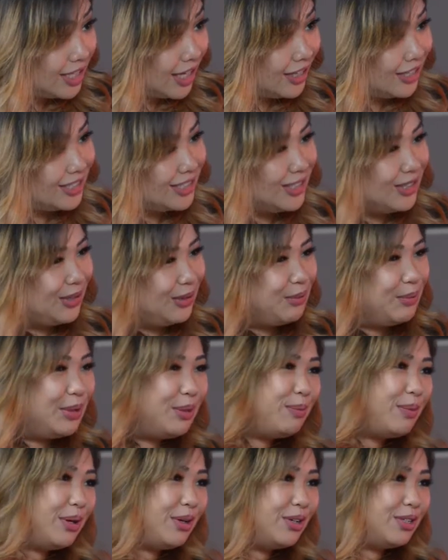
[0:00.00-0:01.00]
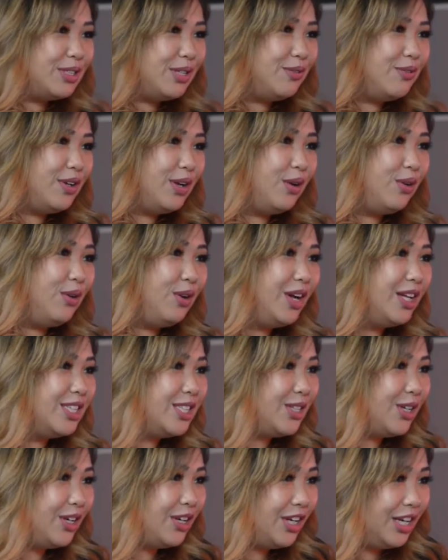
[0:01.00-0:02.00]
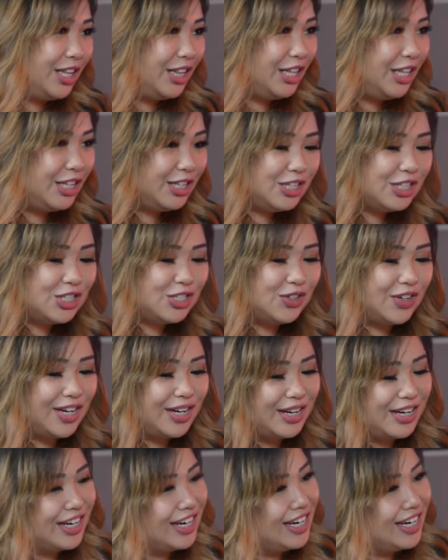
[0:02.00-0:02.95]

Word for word: Tell us a little bit about yourself and how you got started in the industry.